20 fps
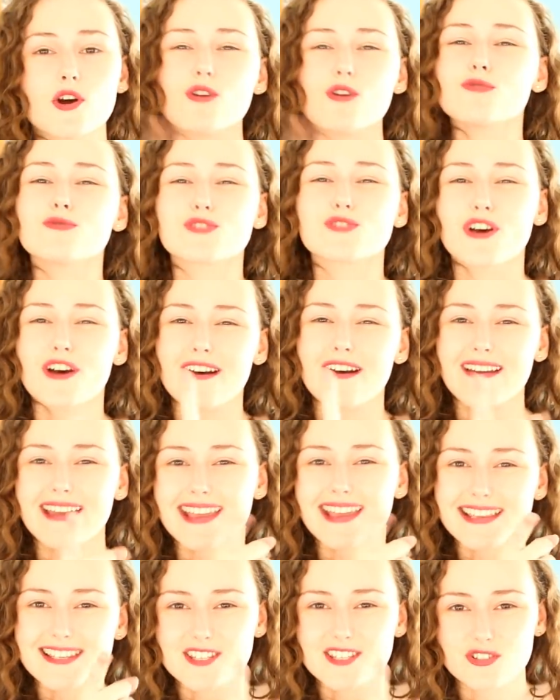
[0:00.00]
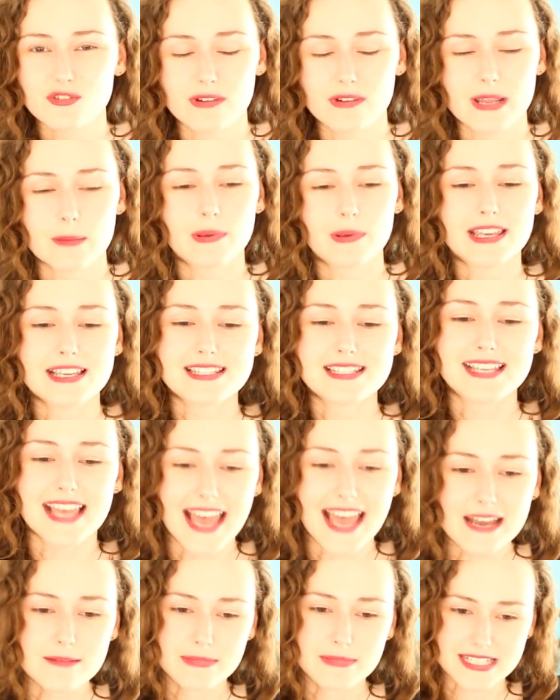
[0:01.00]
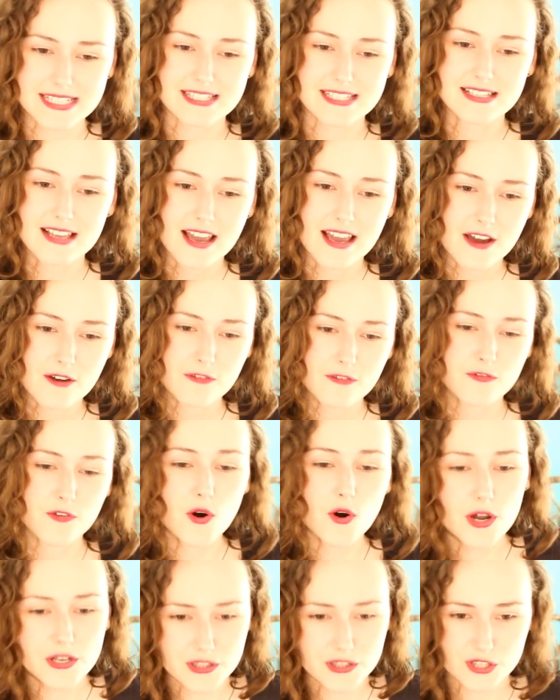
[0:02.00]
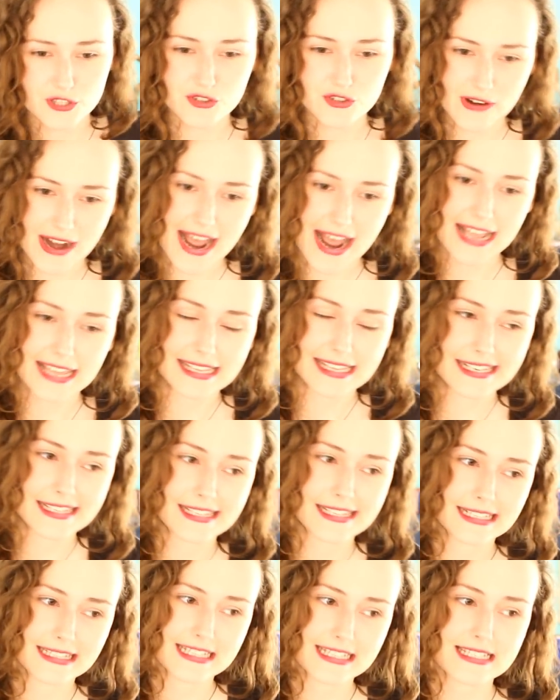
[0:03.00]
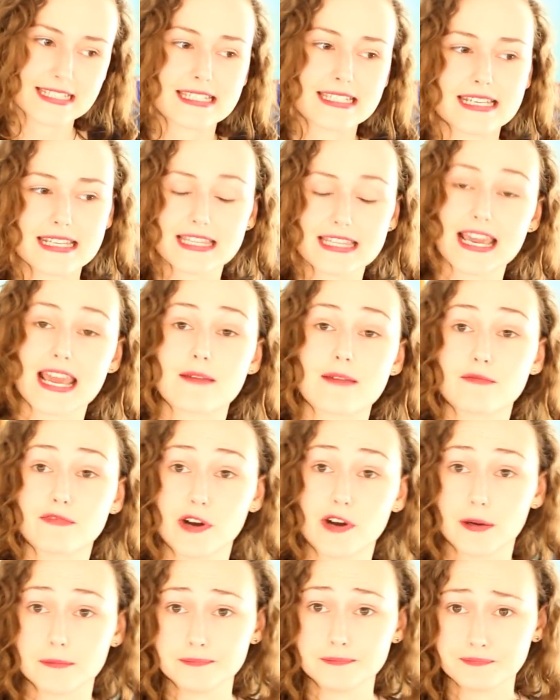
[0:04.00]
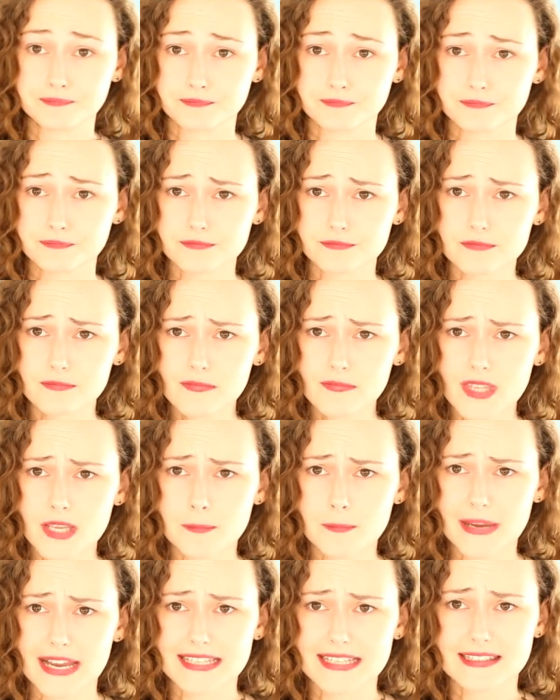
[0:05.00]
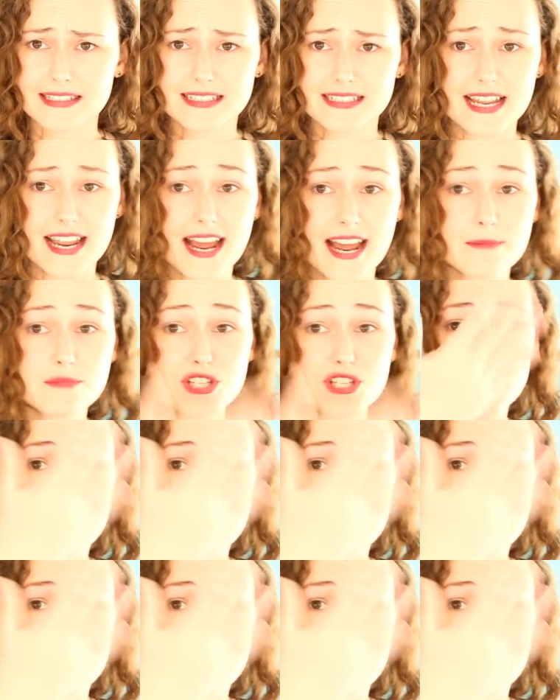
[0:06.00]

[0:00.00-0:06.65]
knows her history because Cadmus fought the dragon that these teeth came from back in the day. I'm